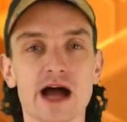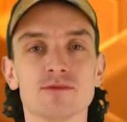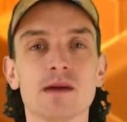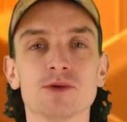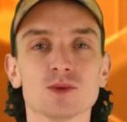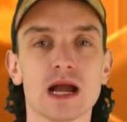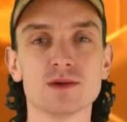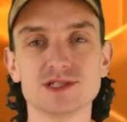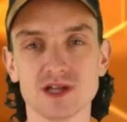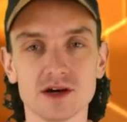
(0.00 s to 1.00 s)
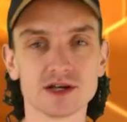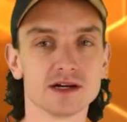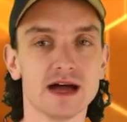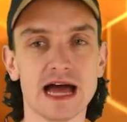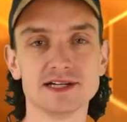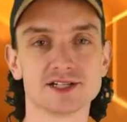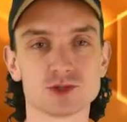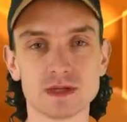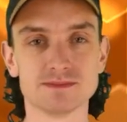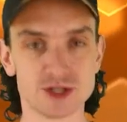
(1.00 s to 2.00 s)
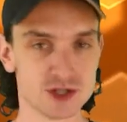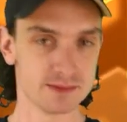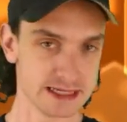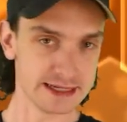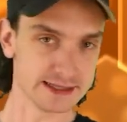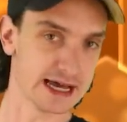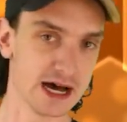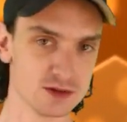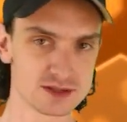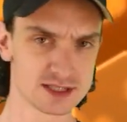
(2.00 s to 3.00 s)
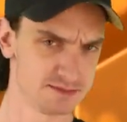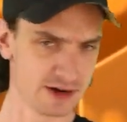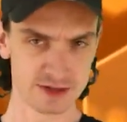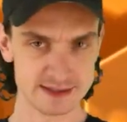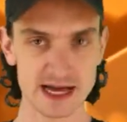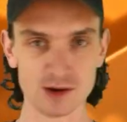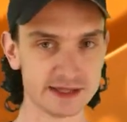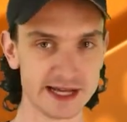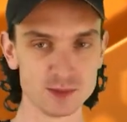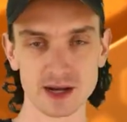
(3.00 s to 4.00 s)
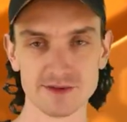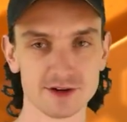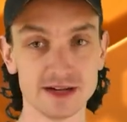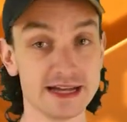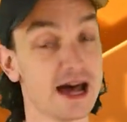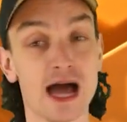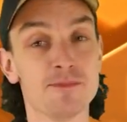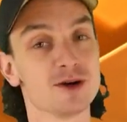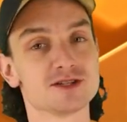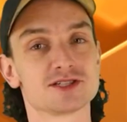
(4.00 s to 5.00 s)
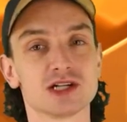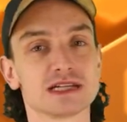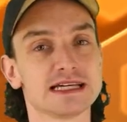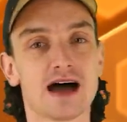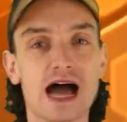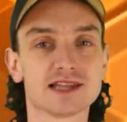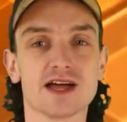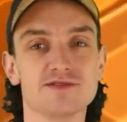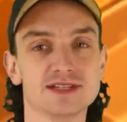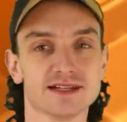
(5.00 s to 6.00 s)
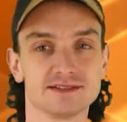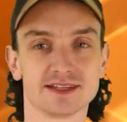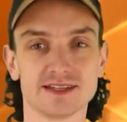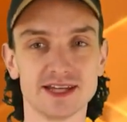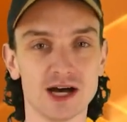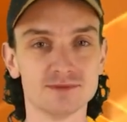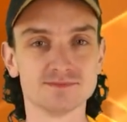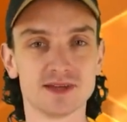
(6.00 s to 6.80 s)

I remember when I was younger, I had to sweep the chimney in the house every now and then, whatever, and I personally, I loved it. You know,